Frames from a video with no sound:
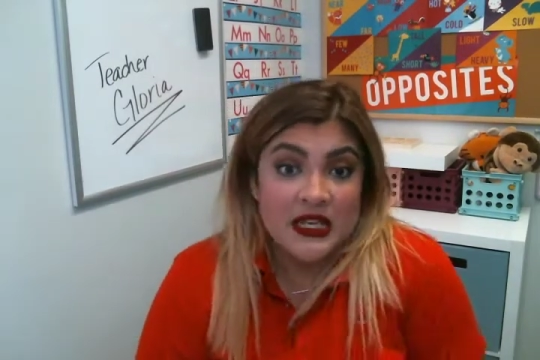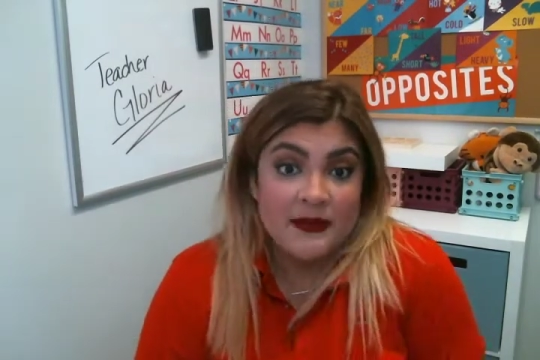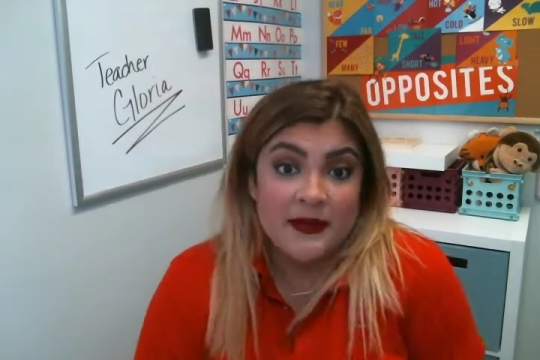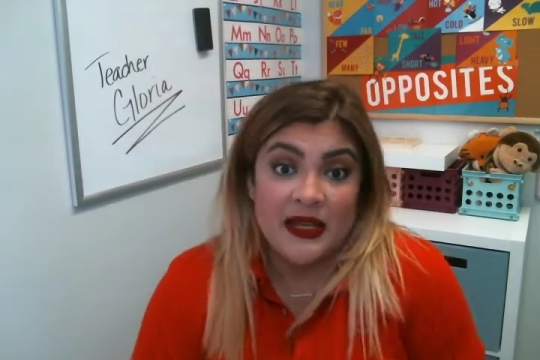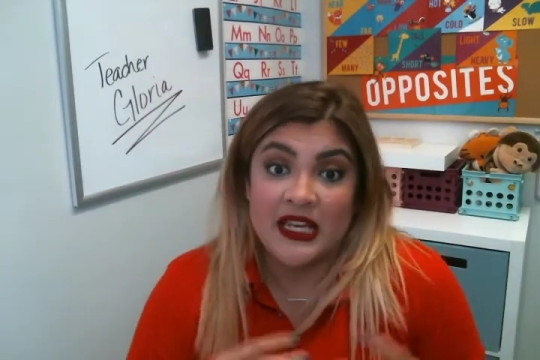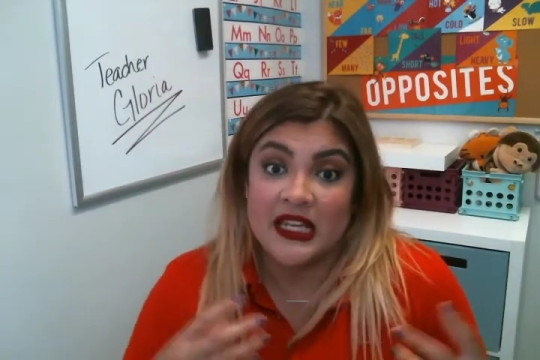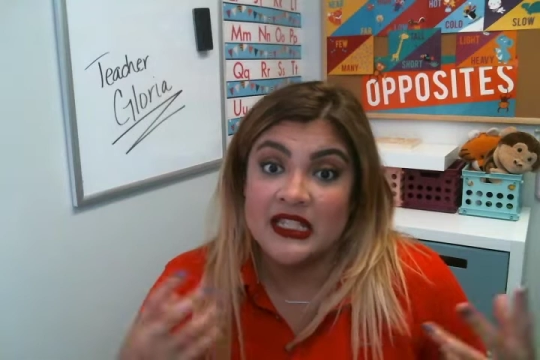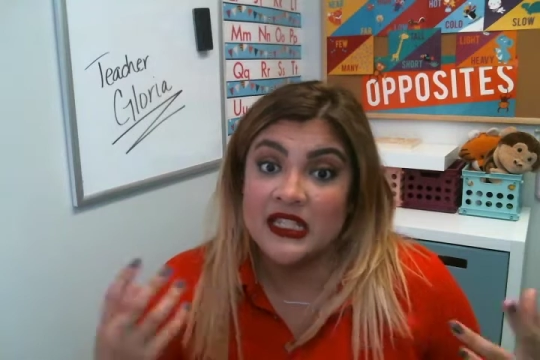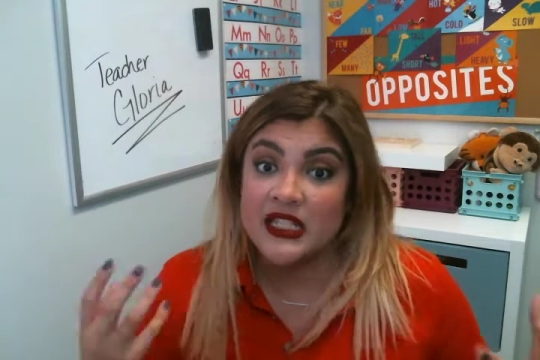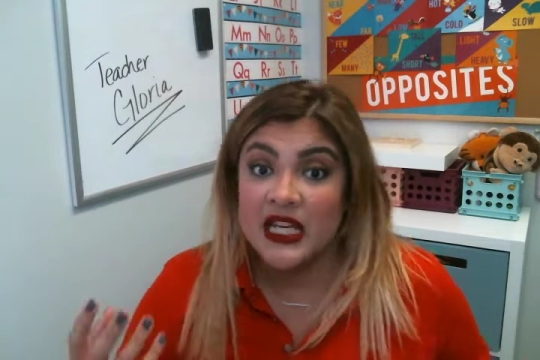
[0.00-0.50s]
I
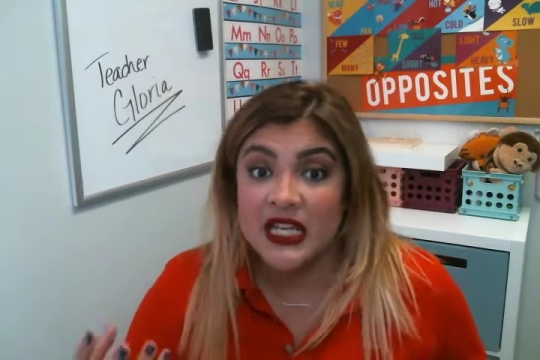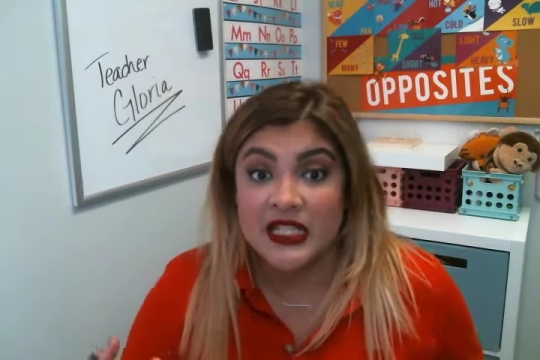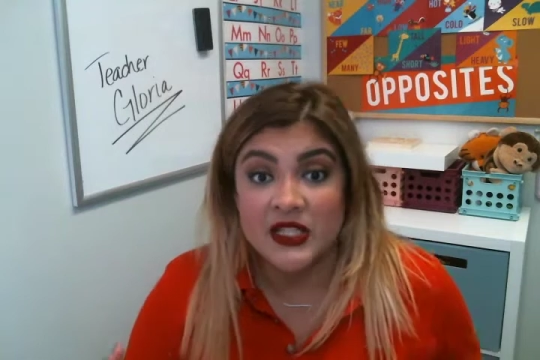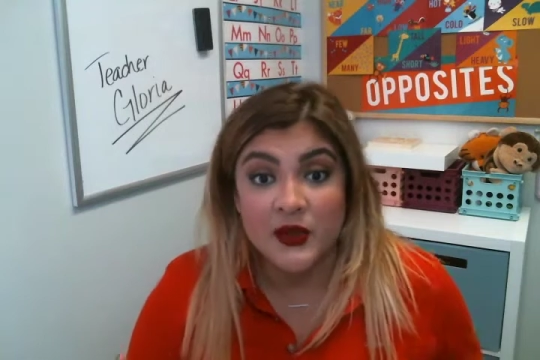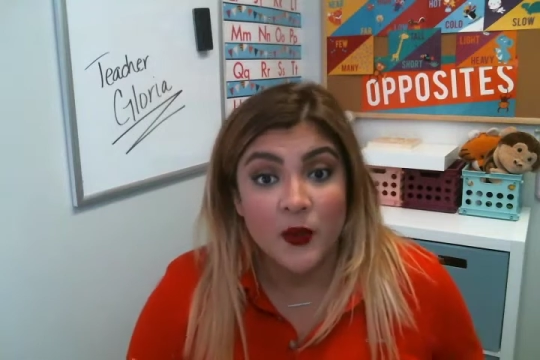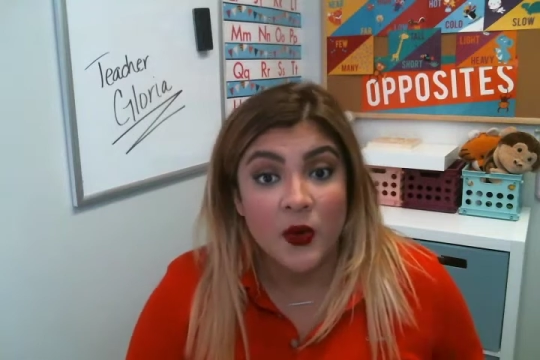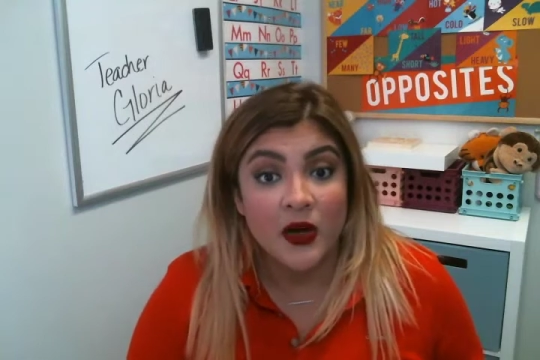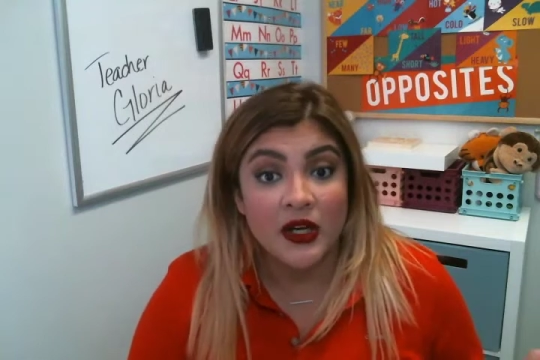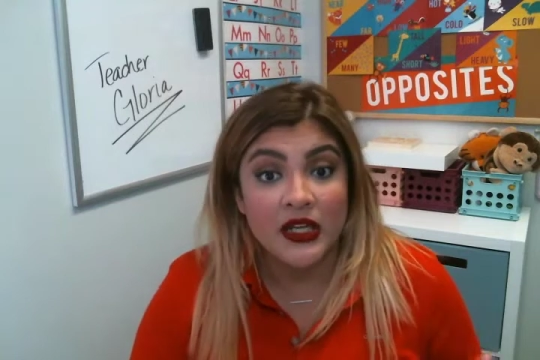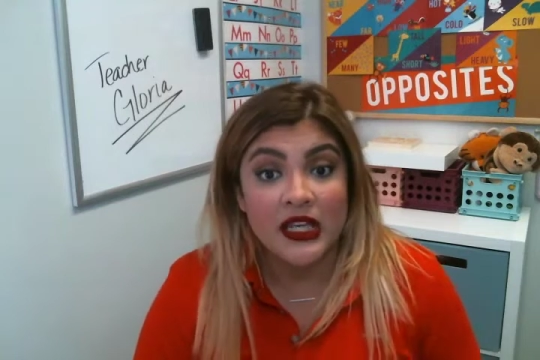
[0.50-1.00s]
mean, it's
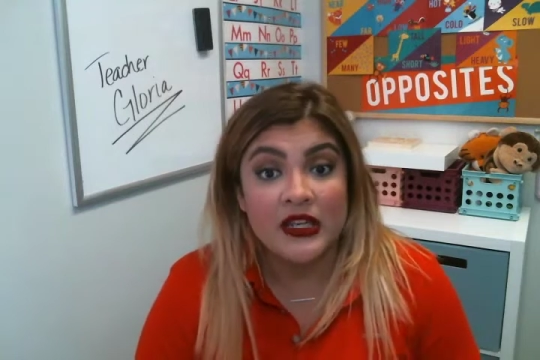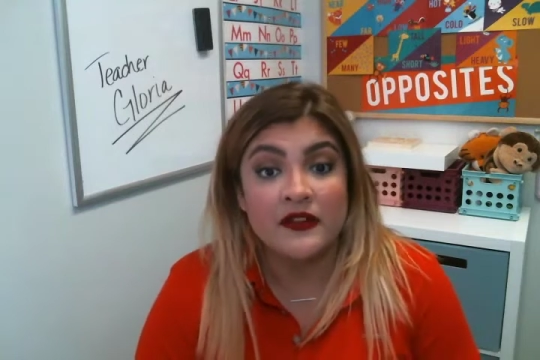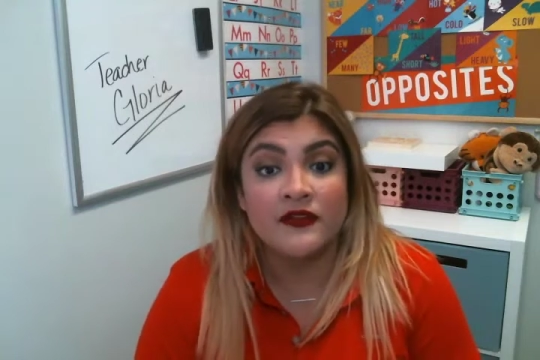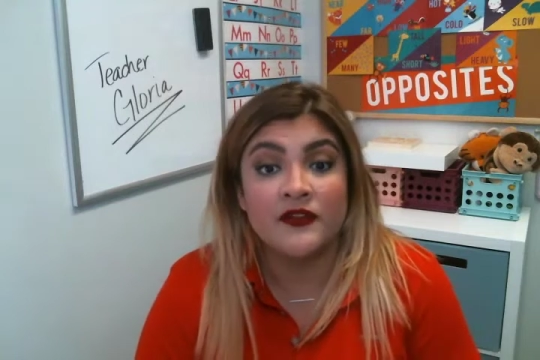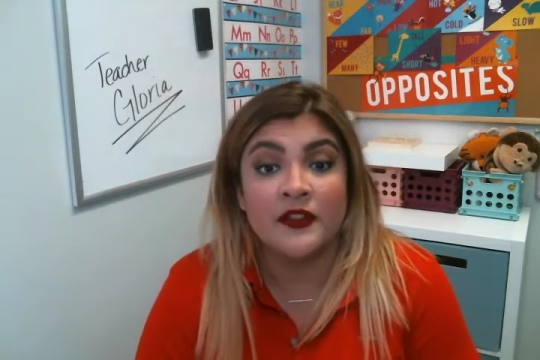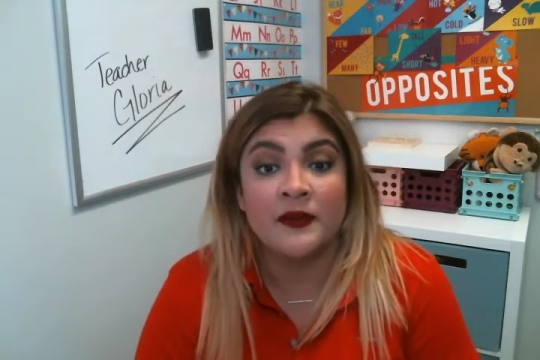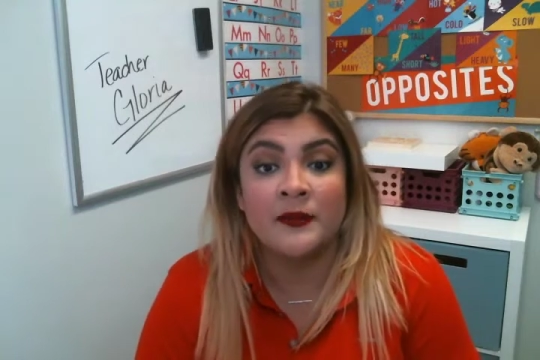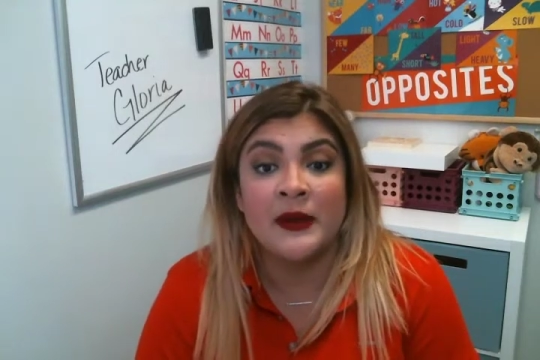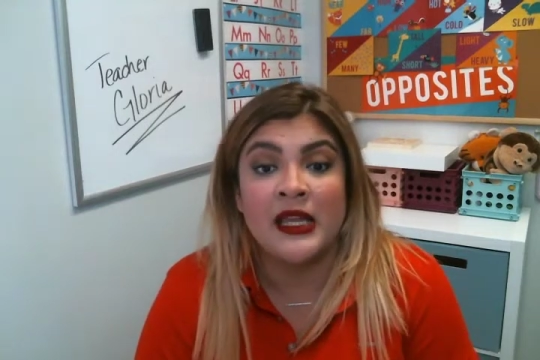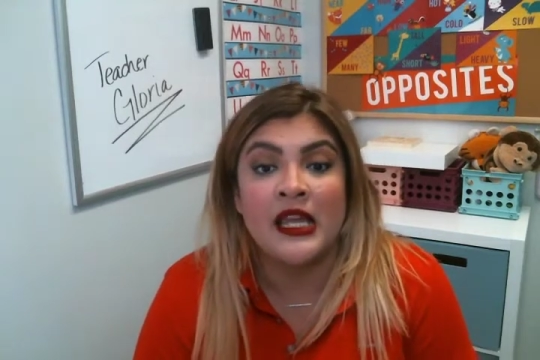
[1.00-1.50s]
working
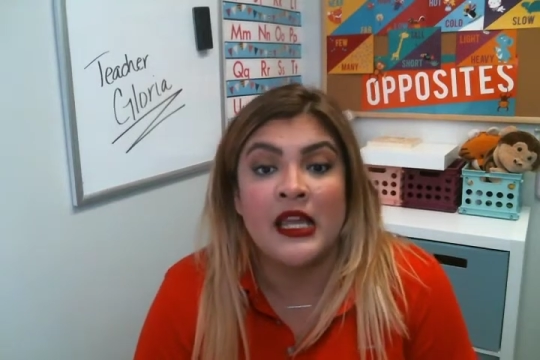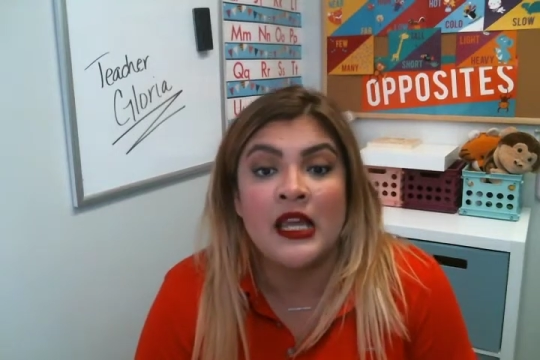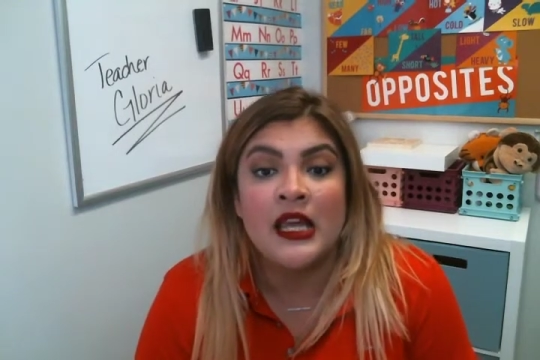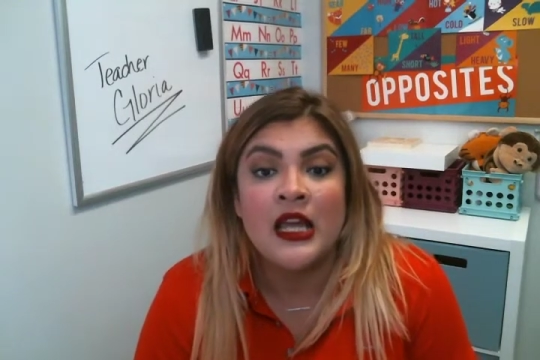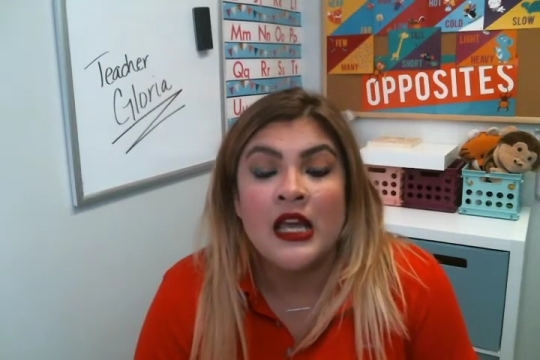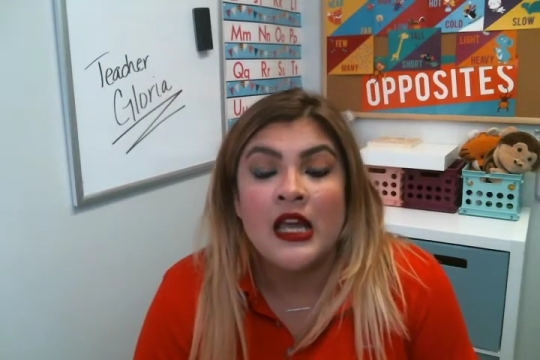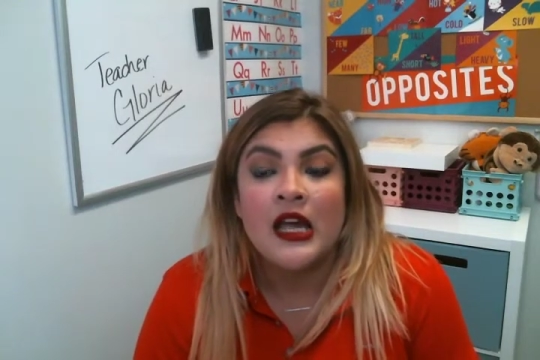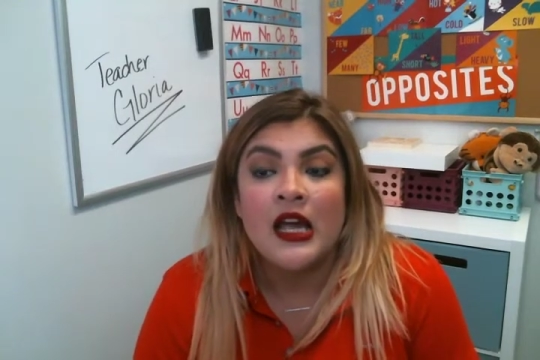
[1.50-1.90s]
for me.